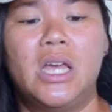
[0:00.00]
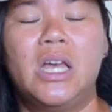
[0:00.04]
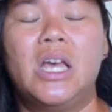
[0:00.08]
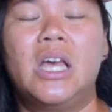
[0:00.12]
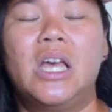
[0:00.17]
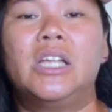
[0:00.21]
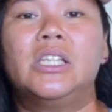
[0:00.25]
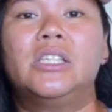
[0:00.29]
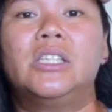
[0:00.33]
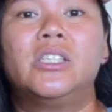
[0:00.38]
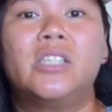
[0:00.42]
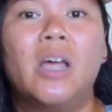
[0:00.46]

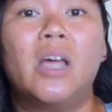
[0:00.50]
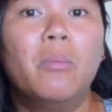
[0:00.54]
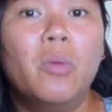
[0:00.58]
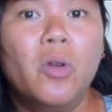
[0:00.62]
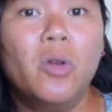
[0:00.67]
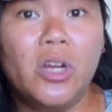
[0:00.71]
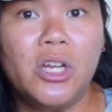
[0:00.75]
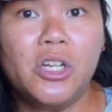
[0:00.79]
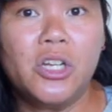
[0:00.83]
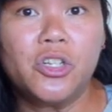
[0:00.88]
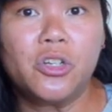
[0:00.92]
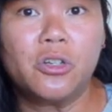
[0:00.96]

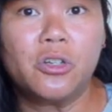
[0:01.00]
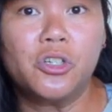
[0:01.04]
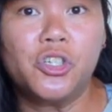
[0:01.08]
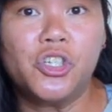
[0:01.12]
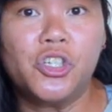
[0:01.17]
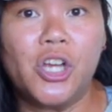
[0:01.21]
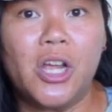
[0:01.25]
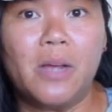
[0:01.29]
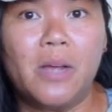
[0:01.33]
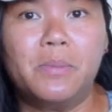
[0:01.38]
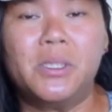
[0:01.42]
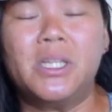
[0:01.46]
summer
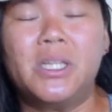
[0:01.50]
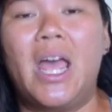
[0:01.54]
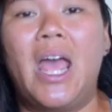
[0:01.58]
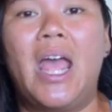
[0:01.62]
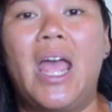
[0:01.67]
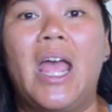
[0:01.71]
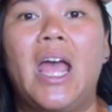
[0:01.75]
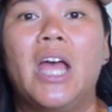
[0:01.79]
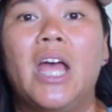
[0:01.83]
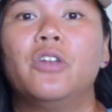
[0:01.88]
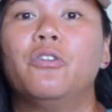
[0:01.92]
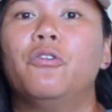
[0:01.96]
internships
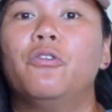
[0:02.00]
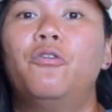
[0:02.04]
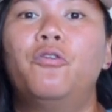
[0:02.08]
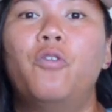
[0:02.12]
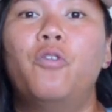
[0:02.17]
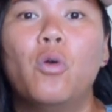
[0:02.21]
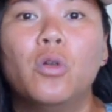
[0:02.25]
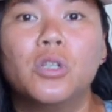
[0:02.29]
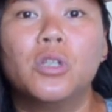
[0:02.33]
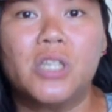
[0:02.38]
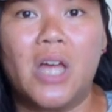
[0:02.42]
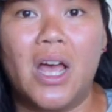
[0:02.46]
and
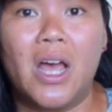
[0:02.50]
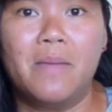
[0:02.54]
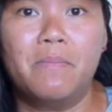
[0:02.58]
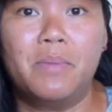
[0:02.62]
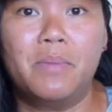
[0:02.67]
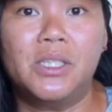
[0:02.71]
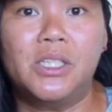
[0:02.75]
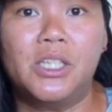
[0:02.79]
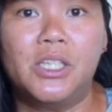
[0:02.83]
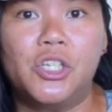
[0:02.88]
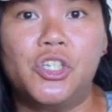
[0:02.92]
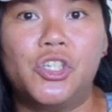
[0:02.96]
full-time
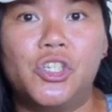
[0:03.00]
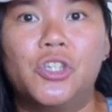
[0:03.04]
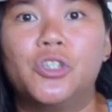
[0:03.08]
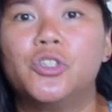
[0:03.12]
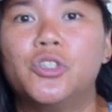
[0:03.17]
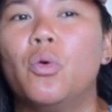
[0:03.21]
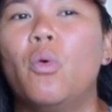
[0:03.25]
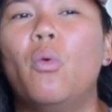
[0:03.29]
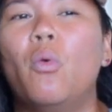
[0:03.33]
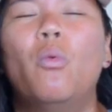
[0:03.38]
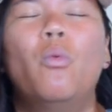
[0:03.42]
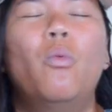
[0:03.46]
positions
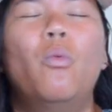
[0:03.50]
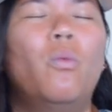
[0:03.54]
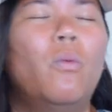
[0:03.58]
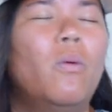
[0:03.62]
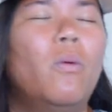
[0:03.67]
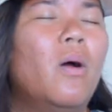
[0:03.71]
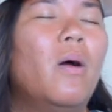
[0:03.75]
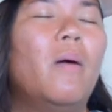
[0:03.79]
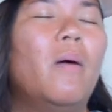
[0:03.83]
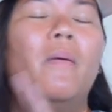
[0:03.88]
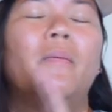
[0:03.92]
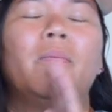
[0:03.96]

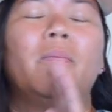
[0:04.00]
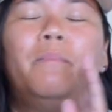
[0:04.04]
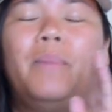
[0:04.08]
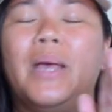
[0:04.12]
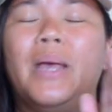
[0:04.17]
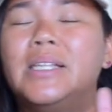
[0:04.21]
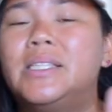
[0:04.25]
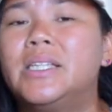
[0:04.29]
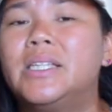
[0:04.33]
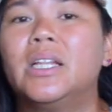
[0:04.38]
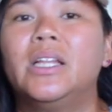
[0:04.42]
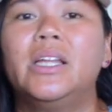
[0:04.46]

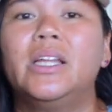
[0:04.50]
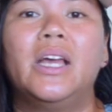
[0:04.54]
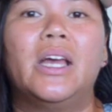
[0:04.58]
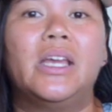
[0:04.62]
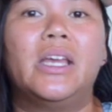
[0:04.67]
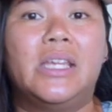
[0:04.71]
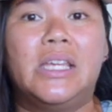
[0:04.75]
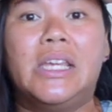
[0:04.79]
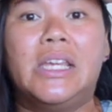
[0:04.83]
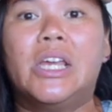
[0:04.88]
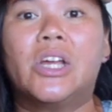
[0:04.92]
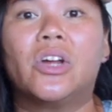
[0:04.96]
basically a
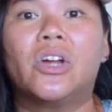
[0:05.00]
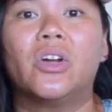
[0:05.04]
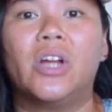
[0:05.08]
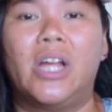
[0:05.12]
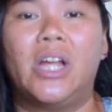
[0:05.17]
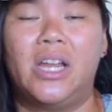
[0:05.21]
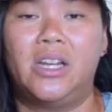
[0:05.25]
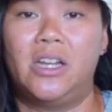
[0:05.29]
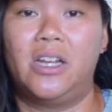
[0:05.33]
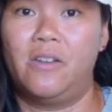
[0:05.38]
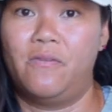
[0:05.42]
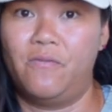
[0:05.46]
year
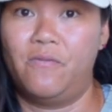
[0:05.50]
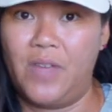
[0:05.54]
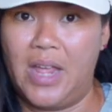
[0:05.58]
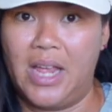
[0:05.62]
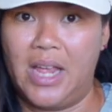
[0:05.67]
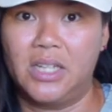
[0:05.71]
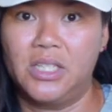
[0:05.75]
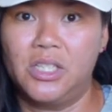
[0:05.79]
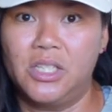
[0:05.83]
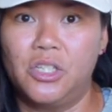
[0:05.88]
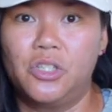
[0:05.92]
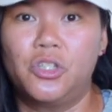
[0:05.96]
in
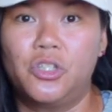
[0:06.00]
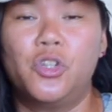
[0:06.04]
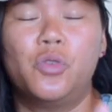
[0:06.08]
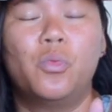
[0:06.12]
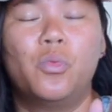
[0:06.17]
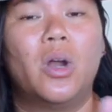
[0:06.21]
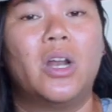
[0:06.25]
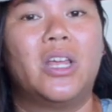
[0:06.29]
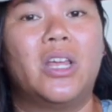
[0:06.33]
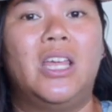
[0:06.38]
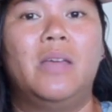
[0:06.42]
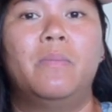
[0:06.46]
advance. So you
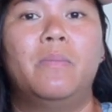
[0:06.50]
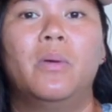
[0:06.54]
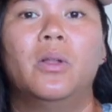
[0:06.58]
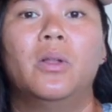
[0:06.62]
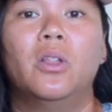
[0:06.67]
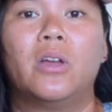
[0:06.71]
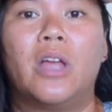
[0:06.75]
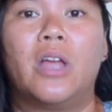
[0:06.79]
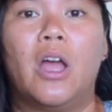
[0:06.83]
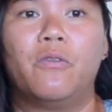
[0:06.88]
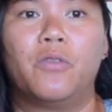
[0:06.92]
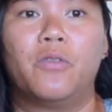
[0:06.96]
want to keep a
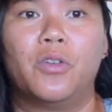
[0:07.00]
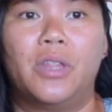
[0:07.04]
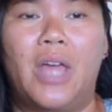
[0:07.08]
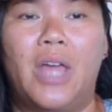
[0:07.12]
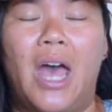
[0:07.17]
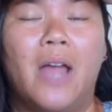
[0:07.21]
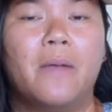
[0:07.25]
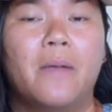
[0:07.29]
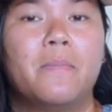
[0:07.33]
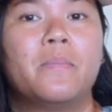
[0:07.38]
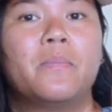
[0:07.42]
lookout for that.